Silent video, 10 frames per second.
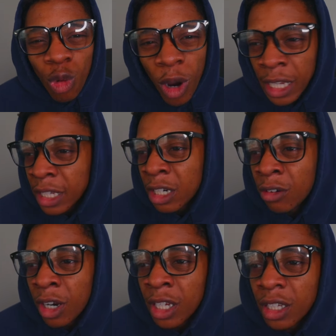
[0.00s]
quite get it
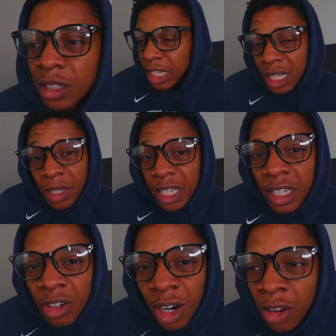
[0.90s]
right. It could be
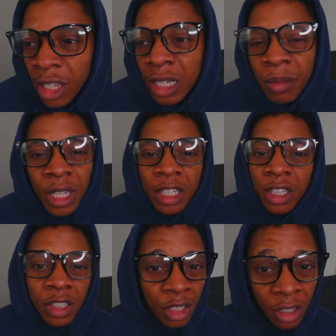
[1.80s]
any crowd. Like, it could be like
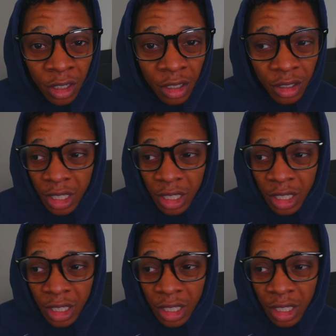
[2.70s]
the nerds.